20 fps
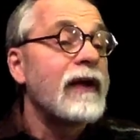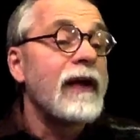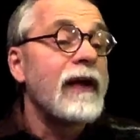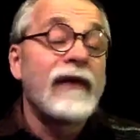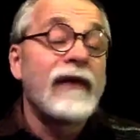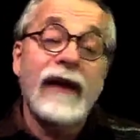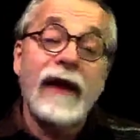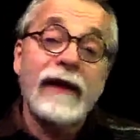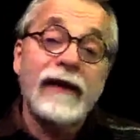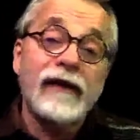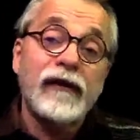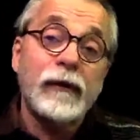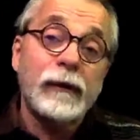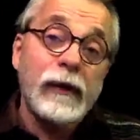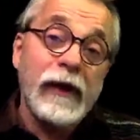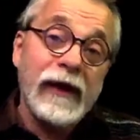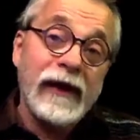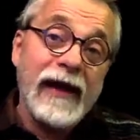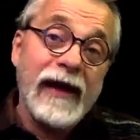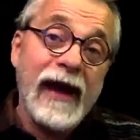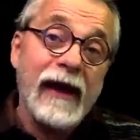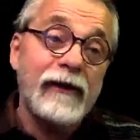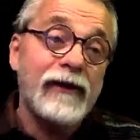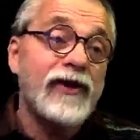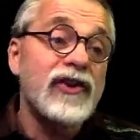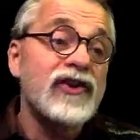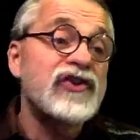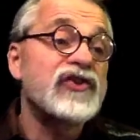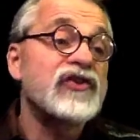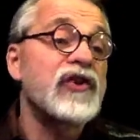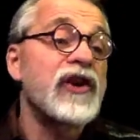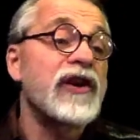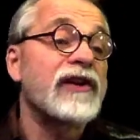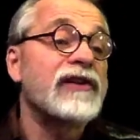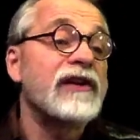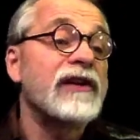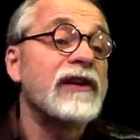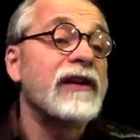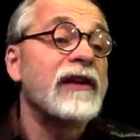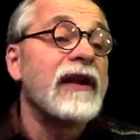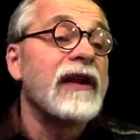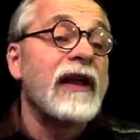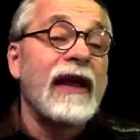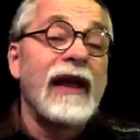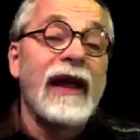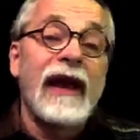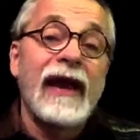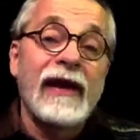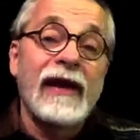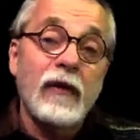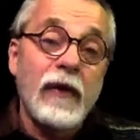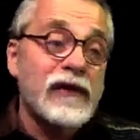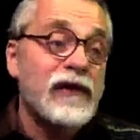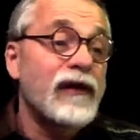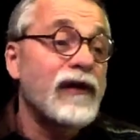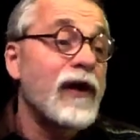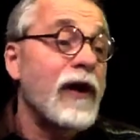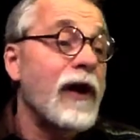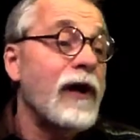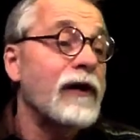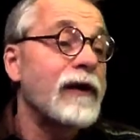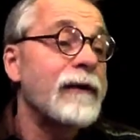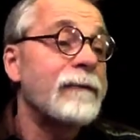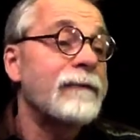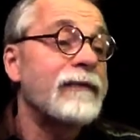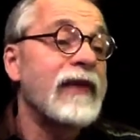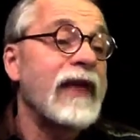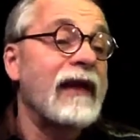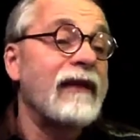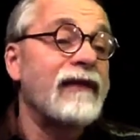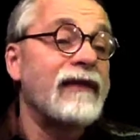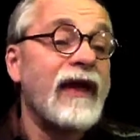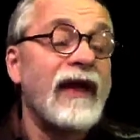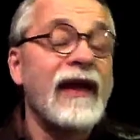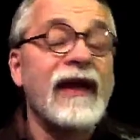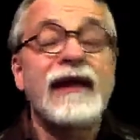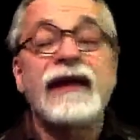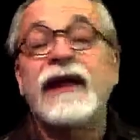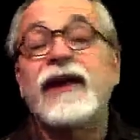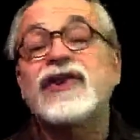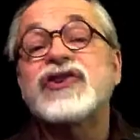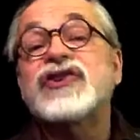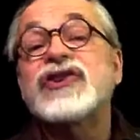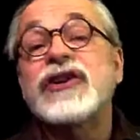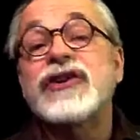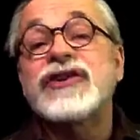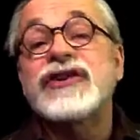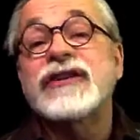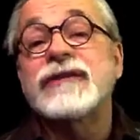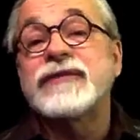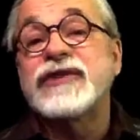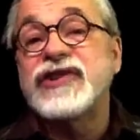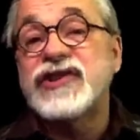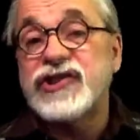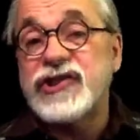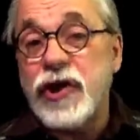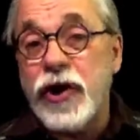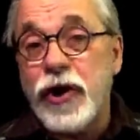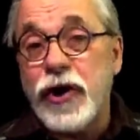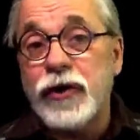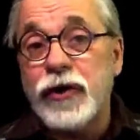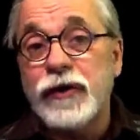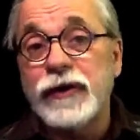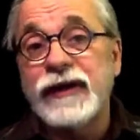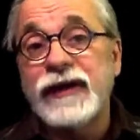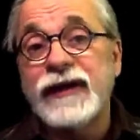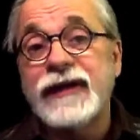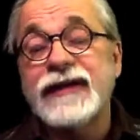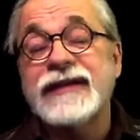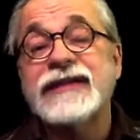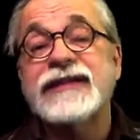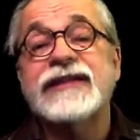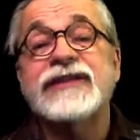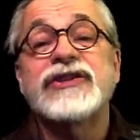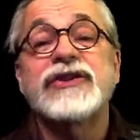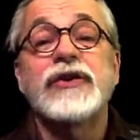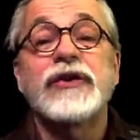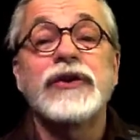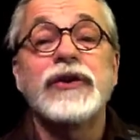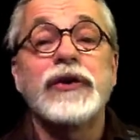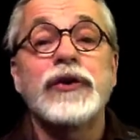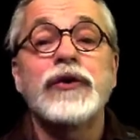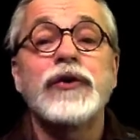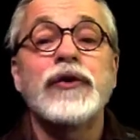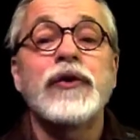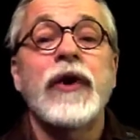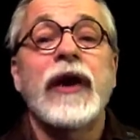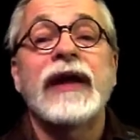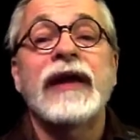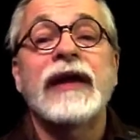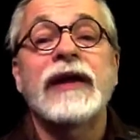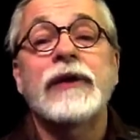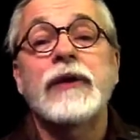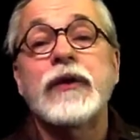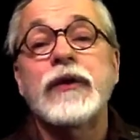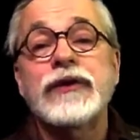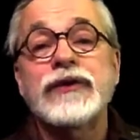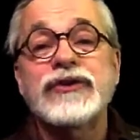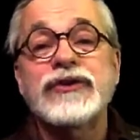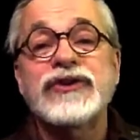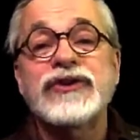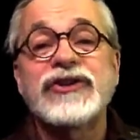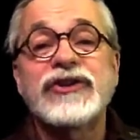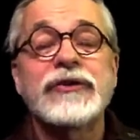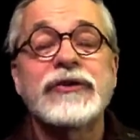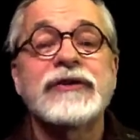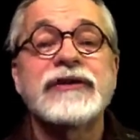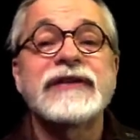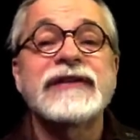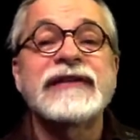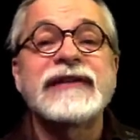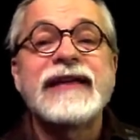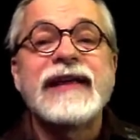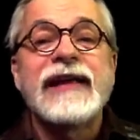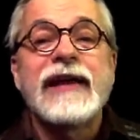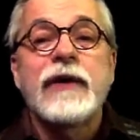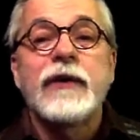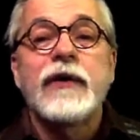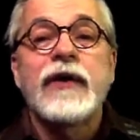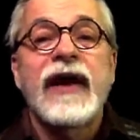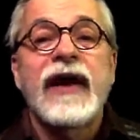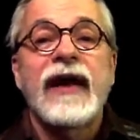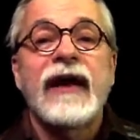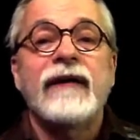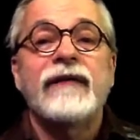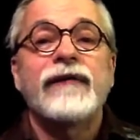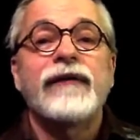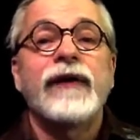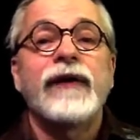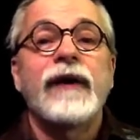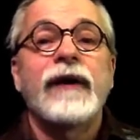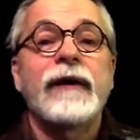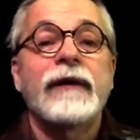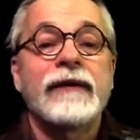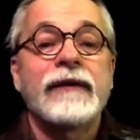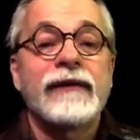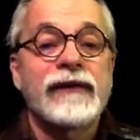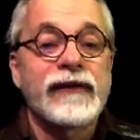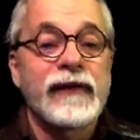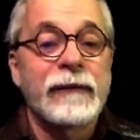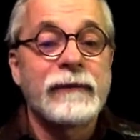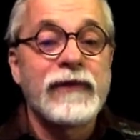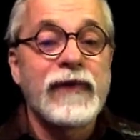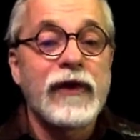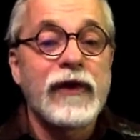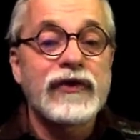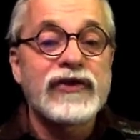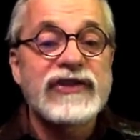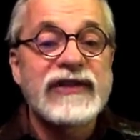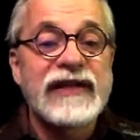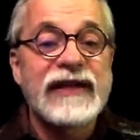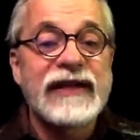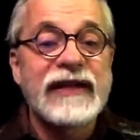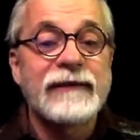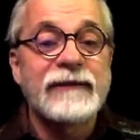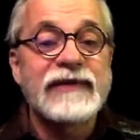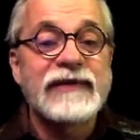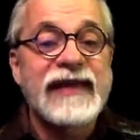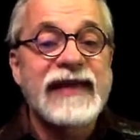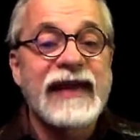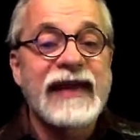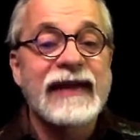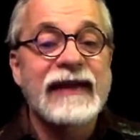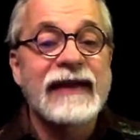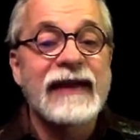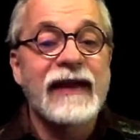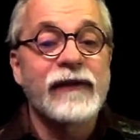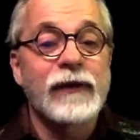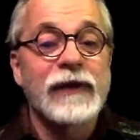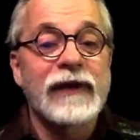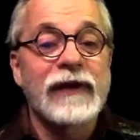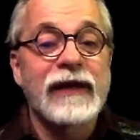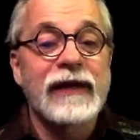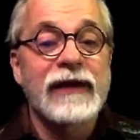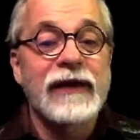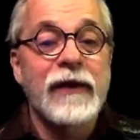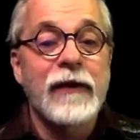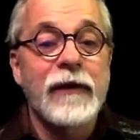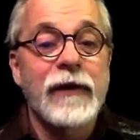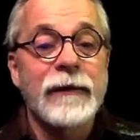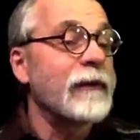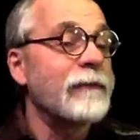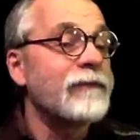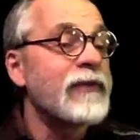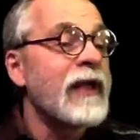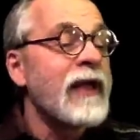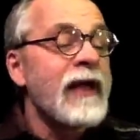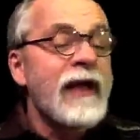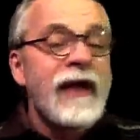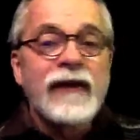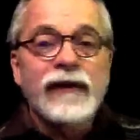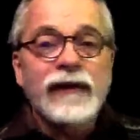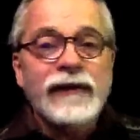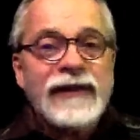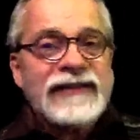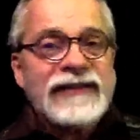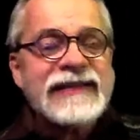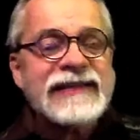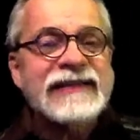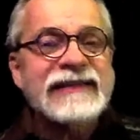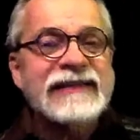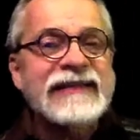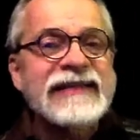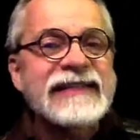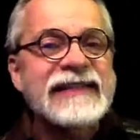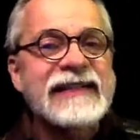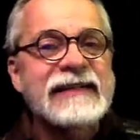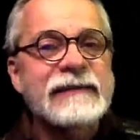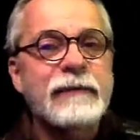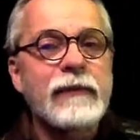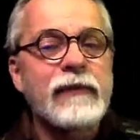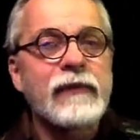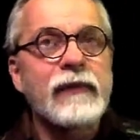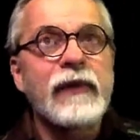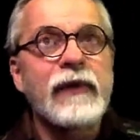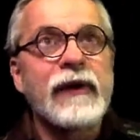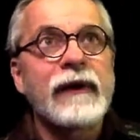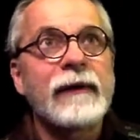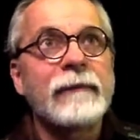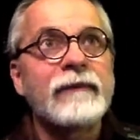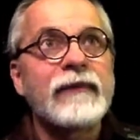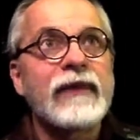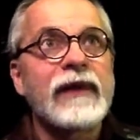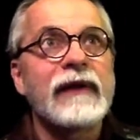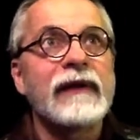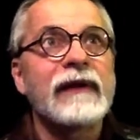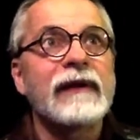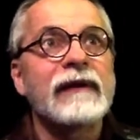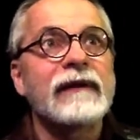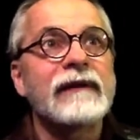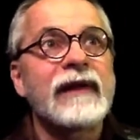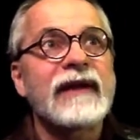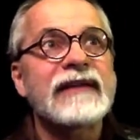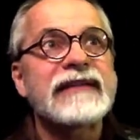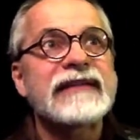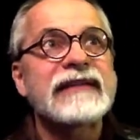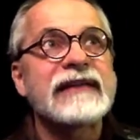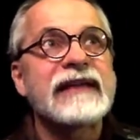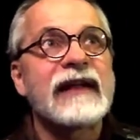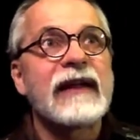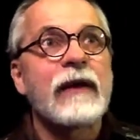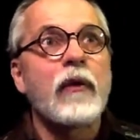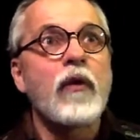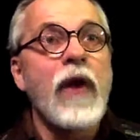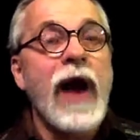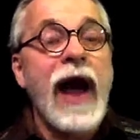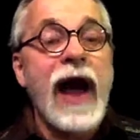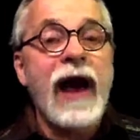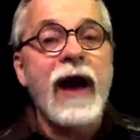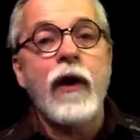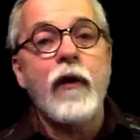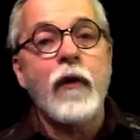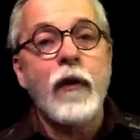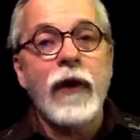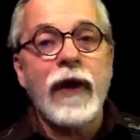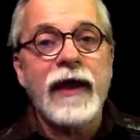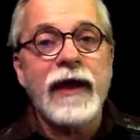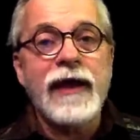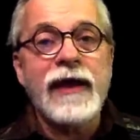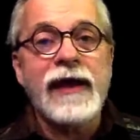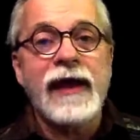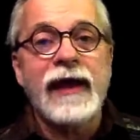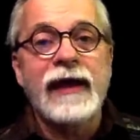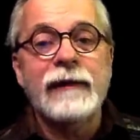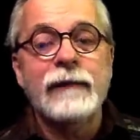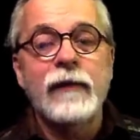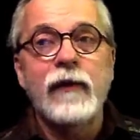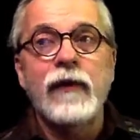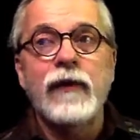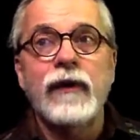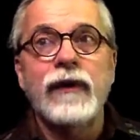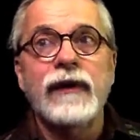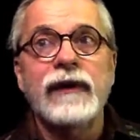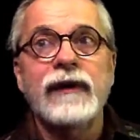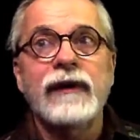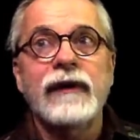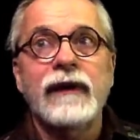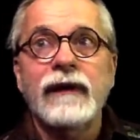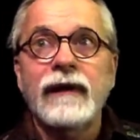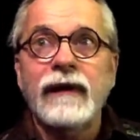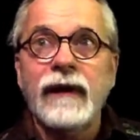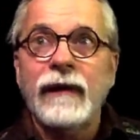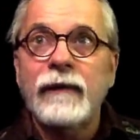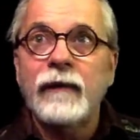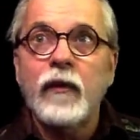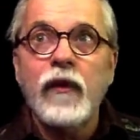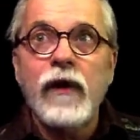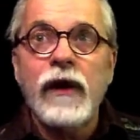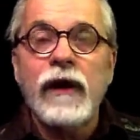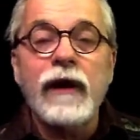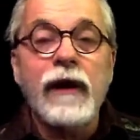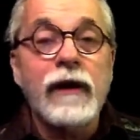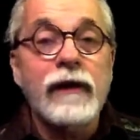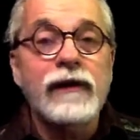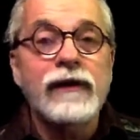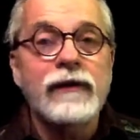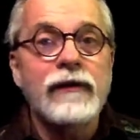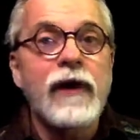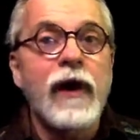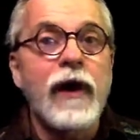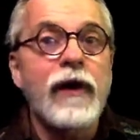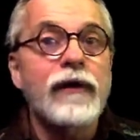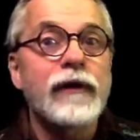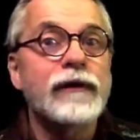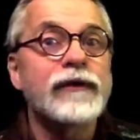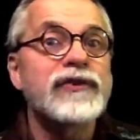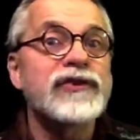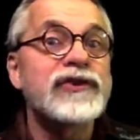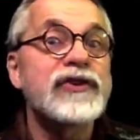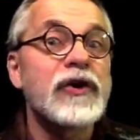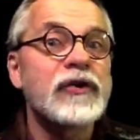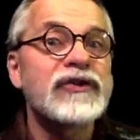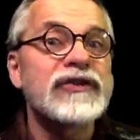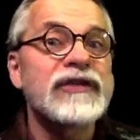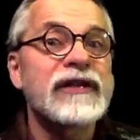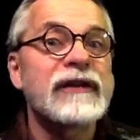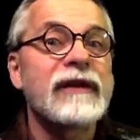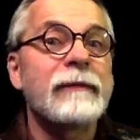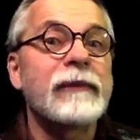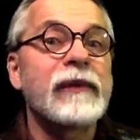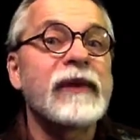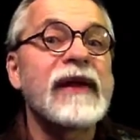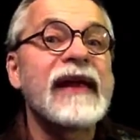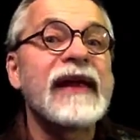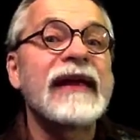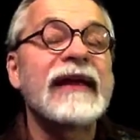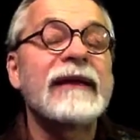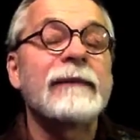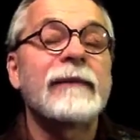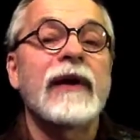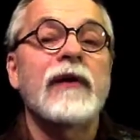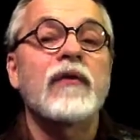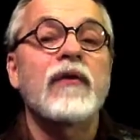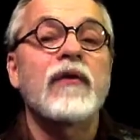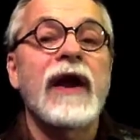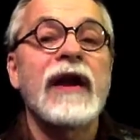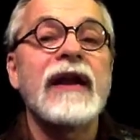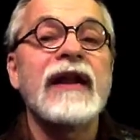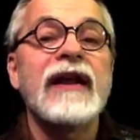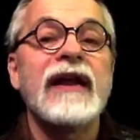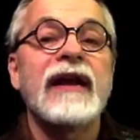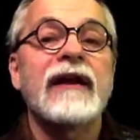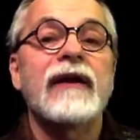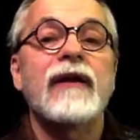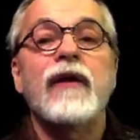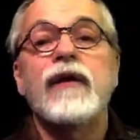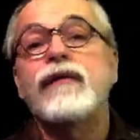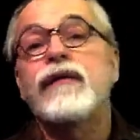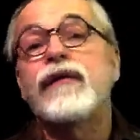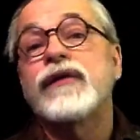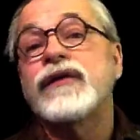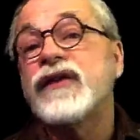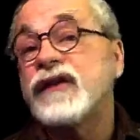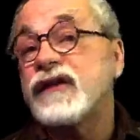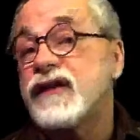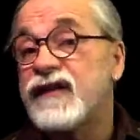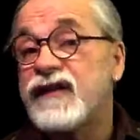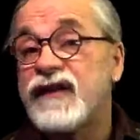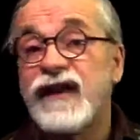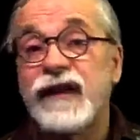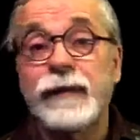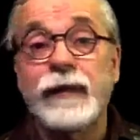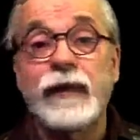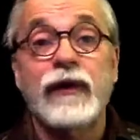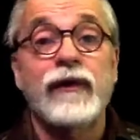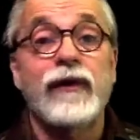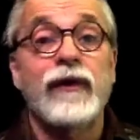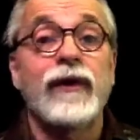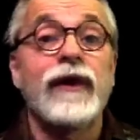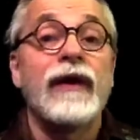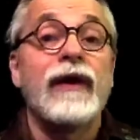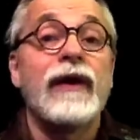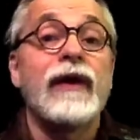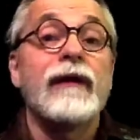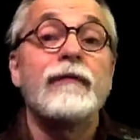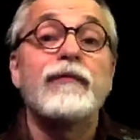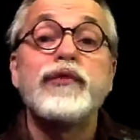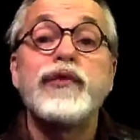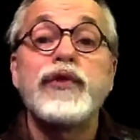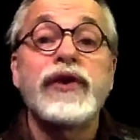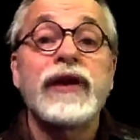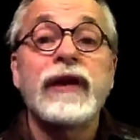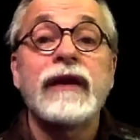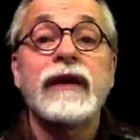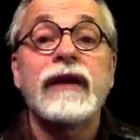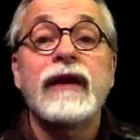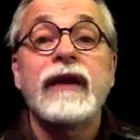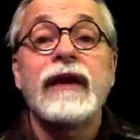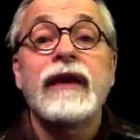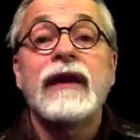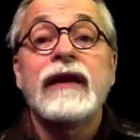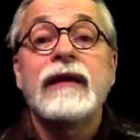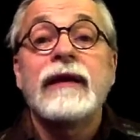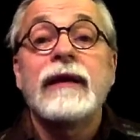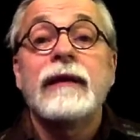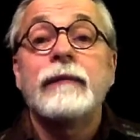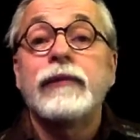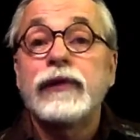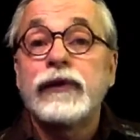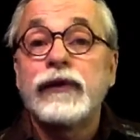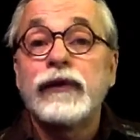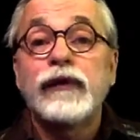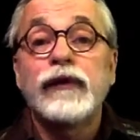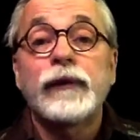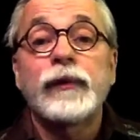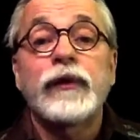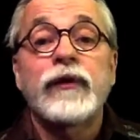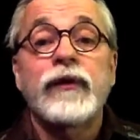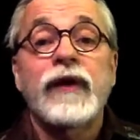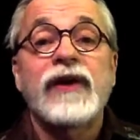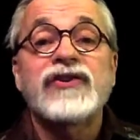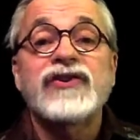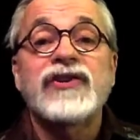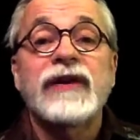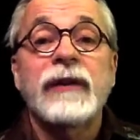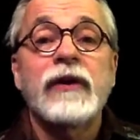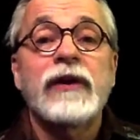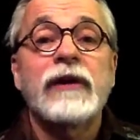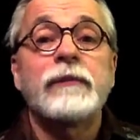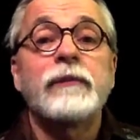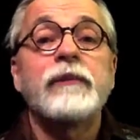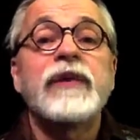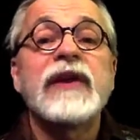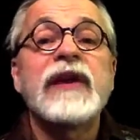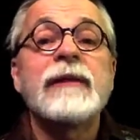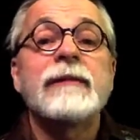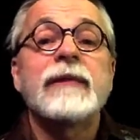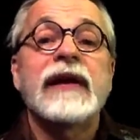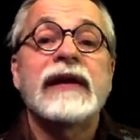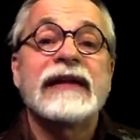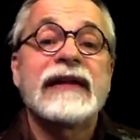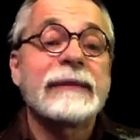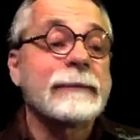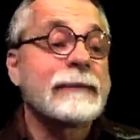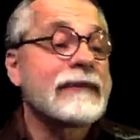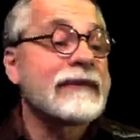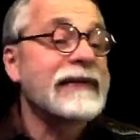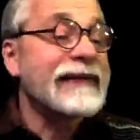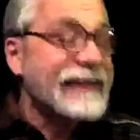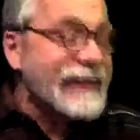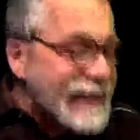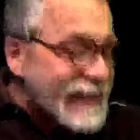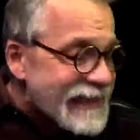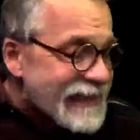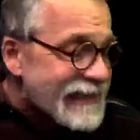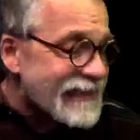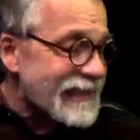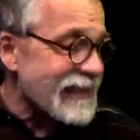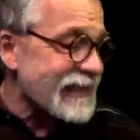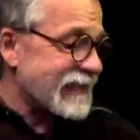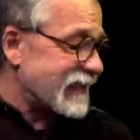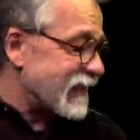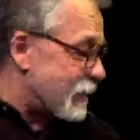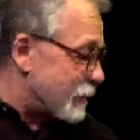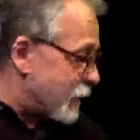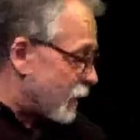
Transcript: Then I'll explain how to construct it and what to call it, and then I'll share some starter licks so you and or your students will have some notes to imitate as we get going. So let's just listen less in a wow way and more in a what are those notes that I'm playing in my right hand over just a typical boogie blues progression. I'm going to keep my licks simple